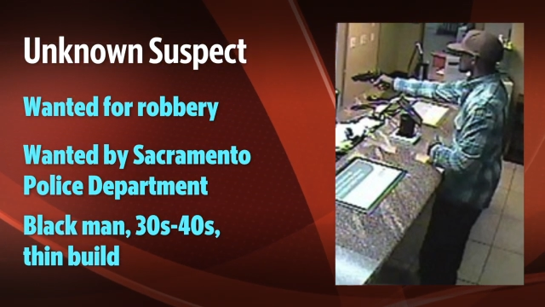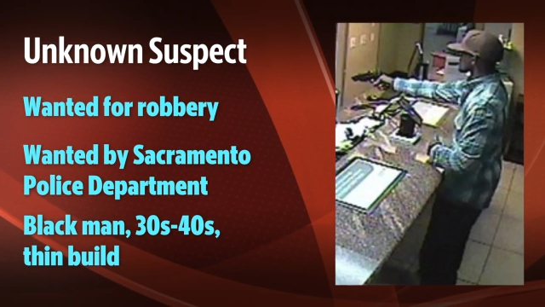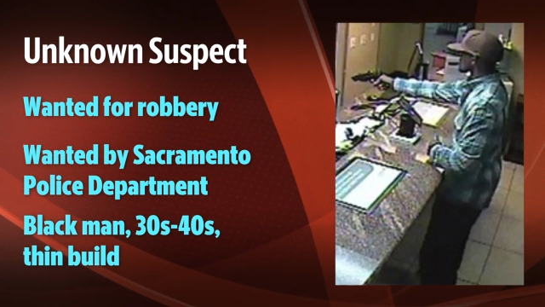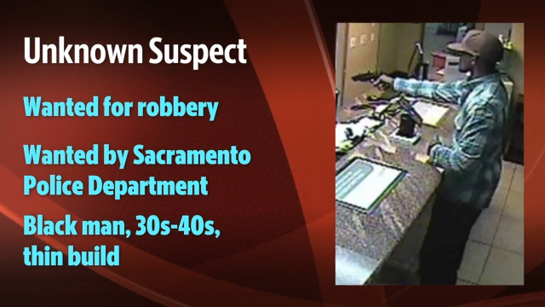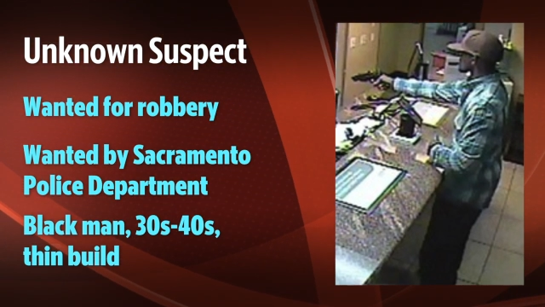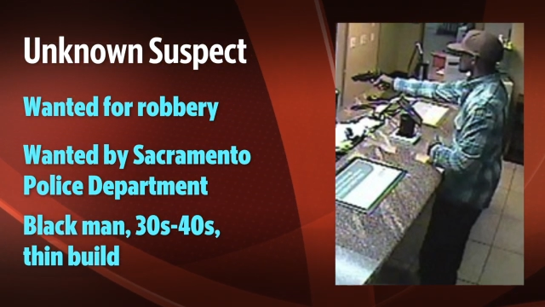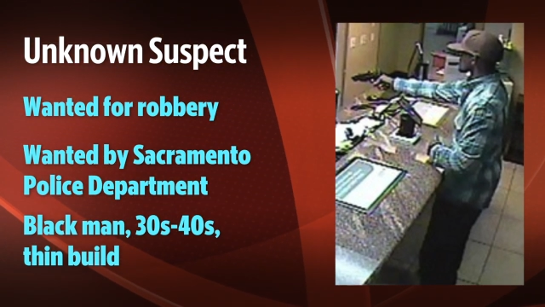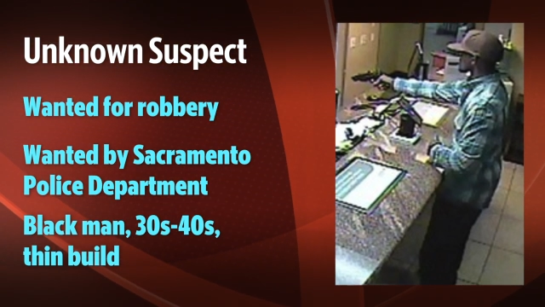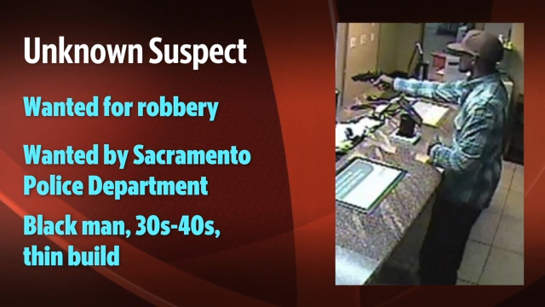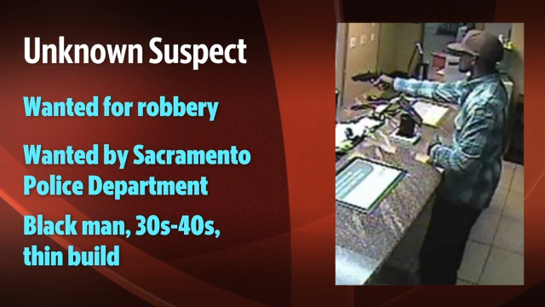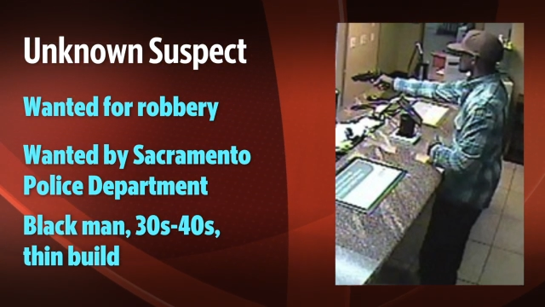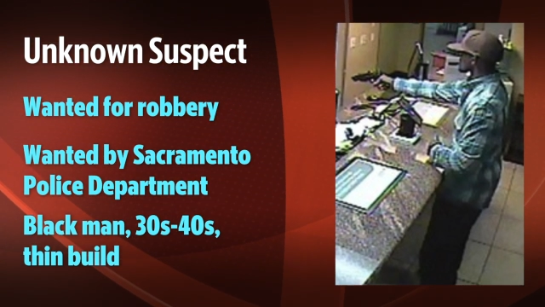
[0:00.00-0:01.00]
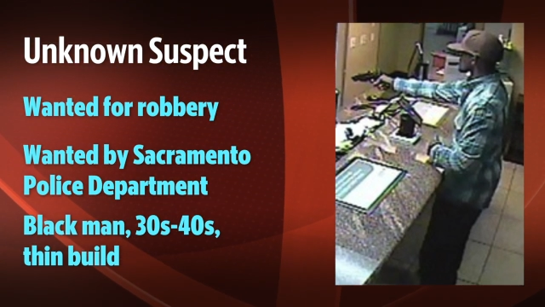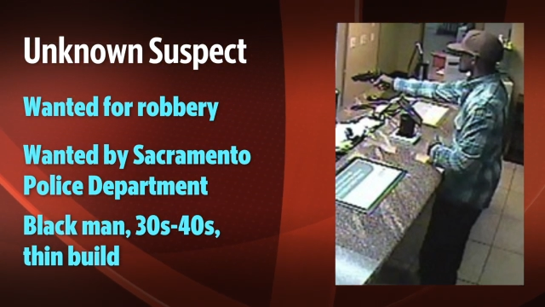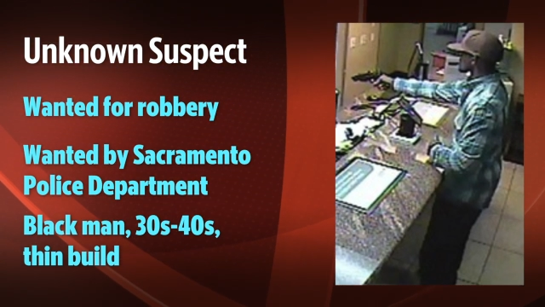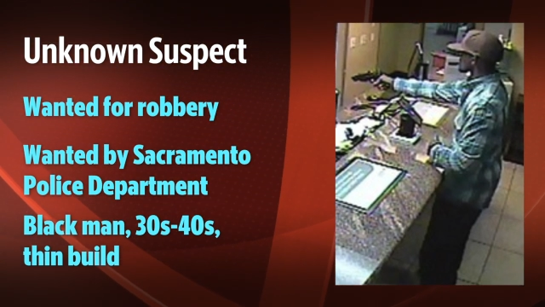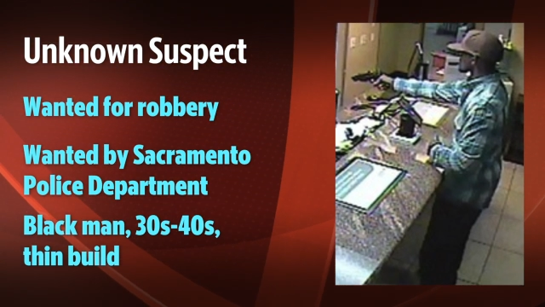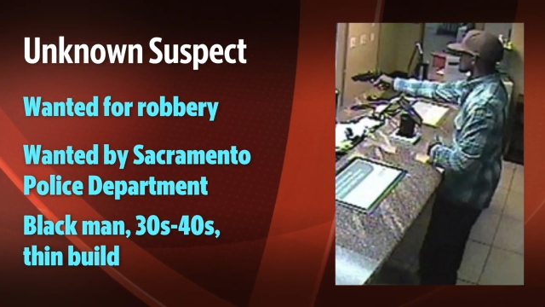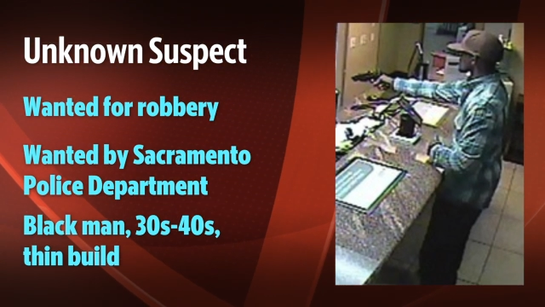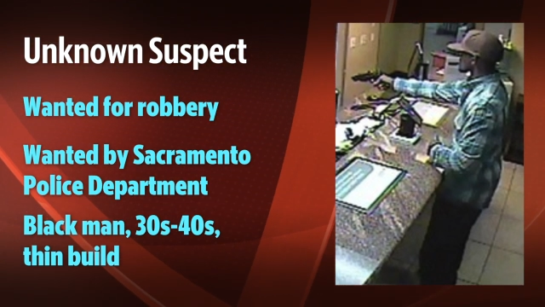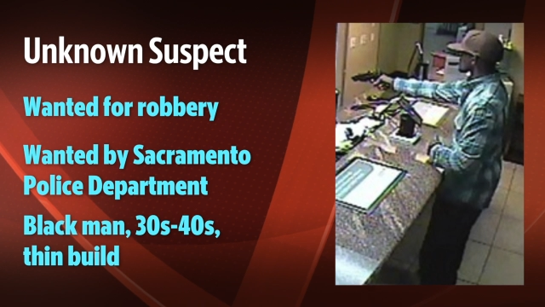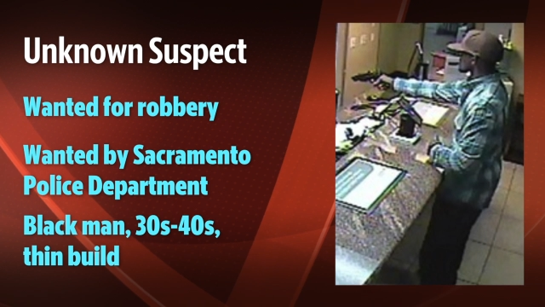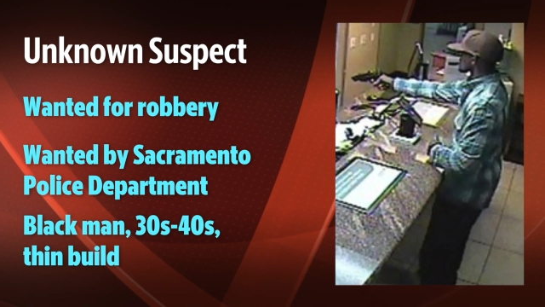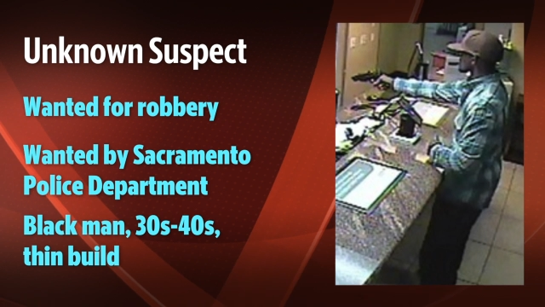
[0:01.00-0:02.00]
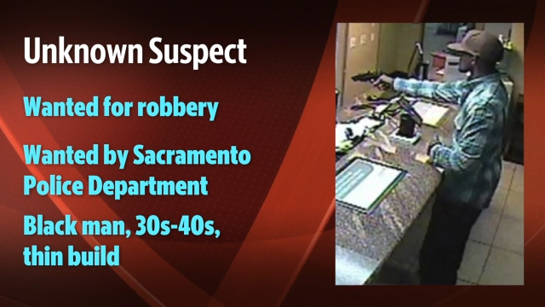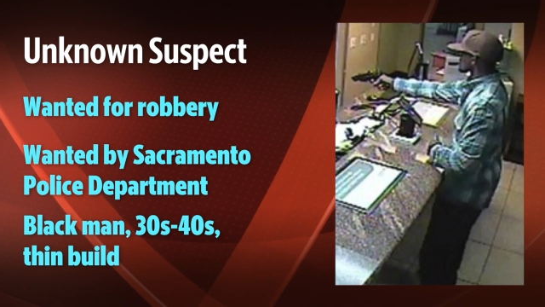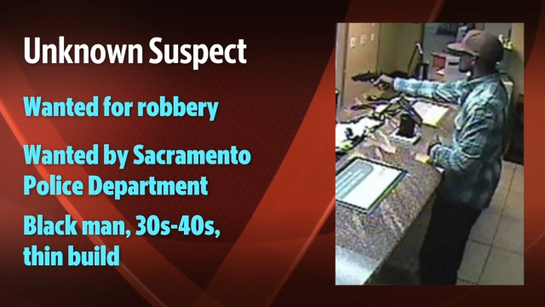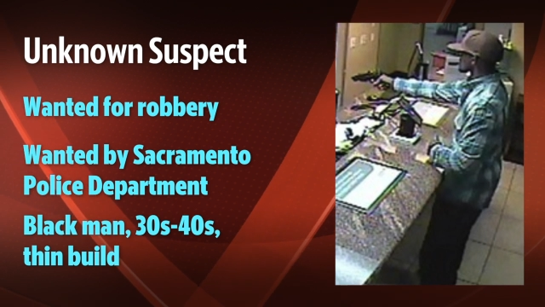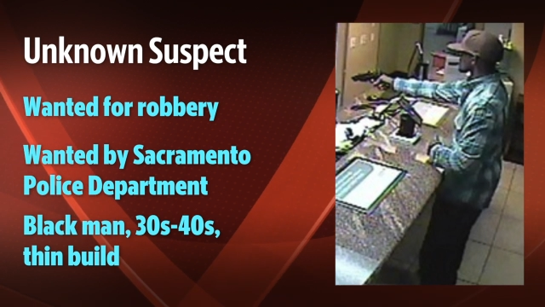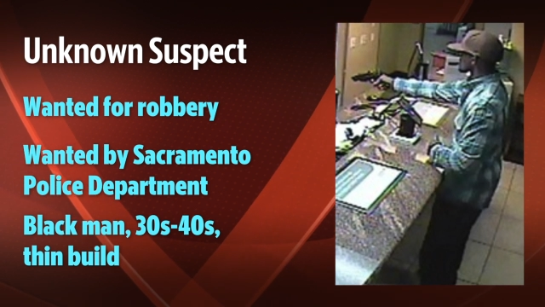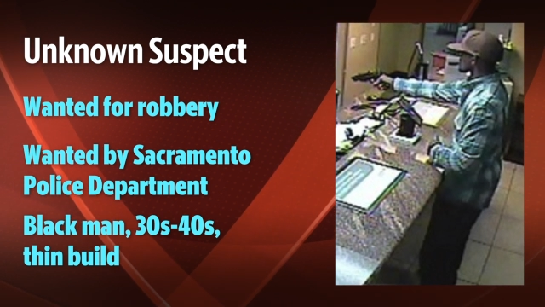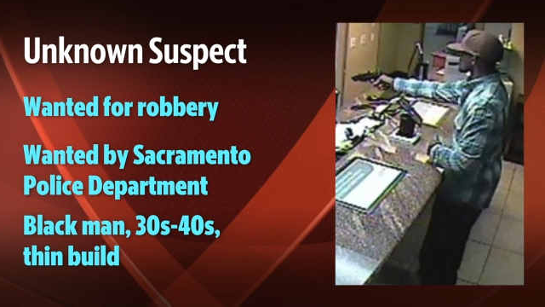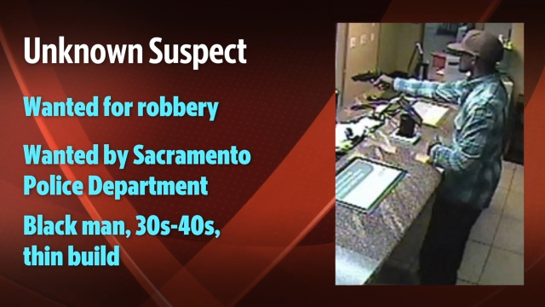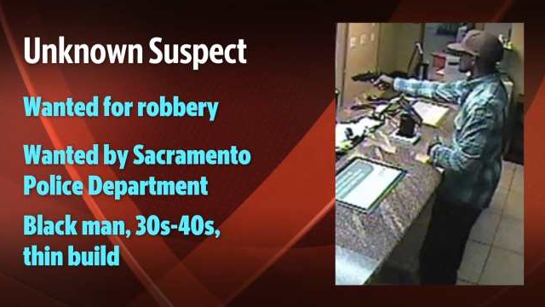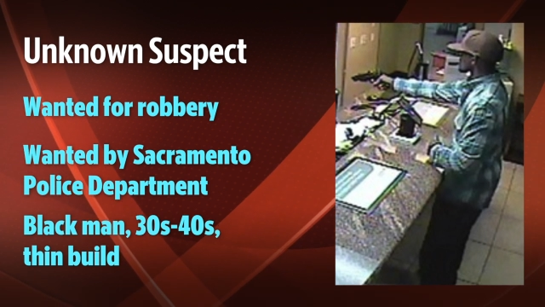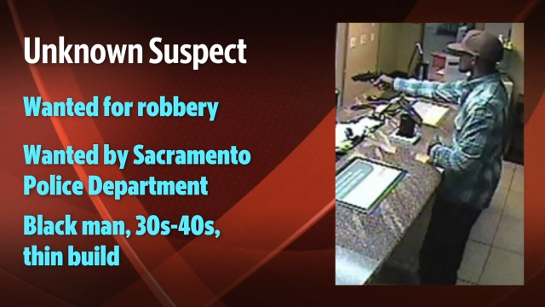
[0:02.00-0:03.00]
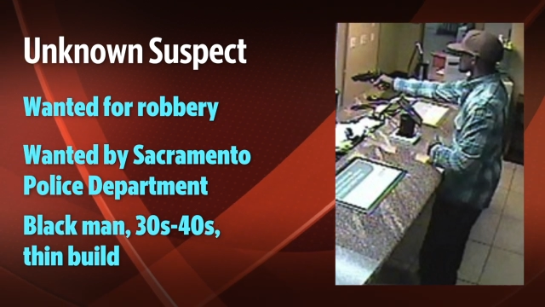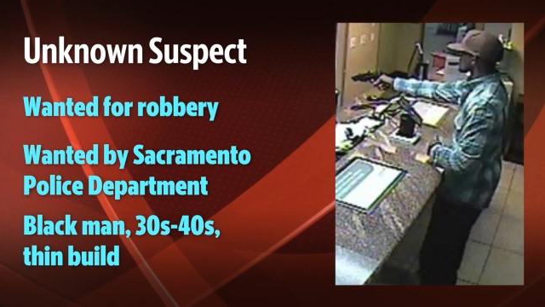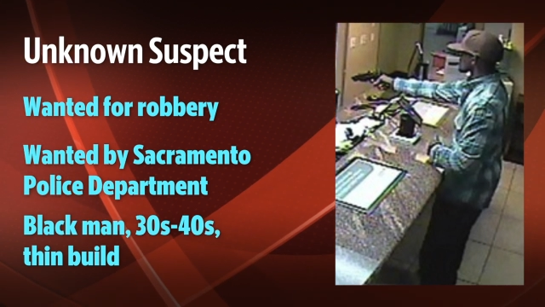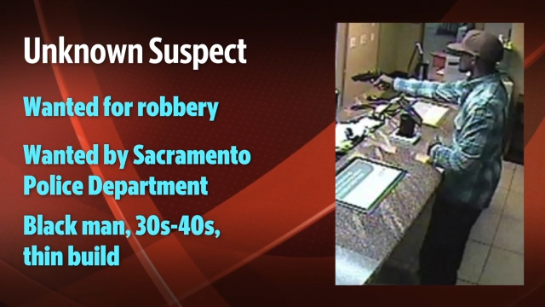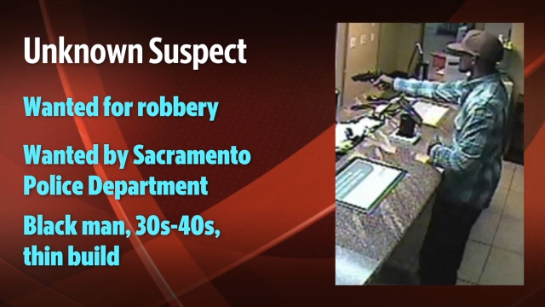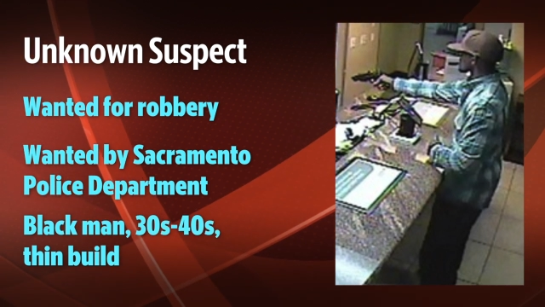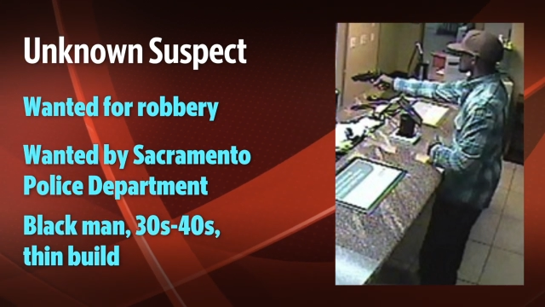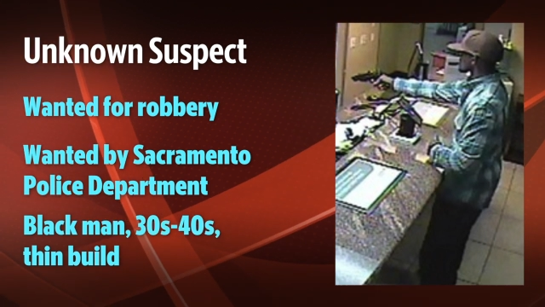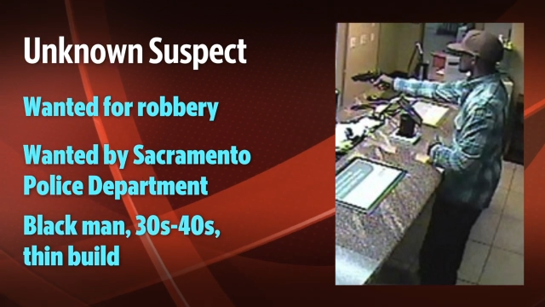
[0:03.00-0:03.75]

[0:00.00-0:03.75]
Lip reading: Nobody's mouth can be seen.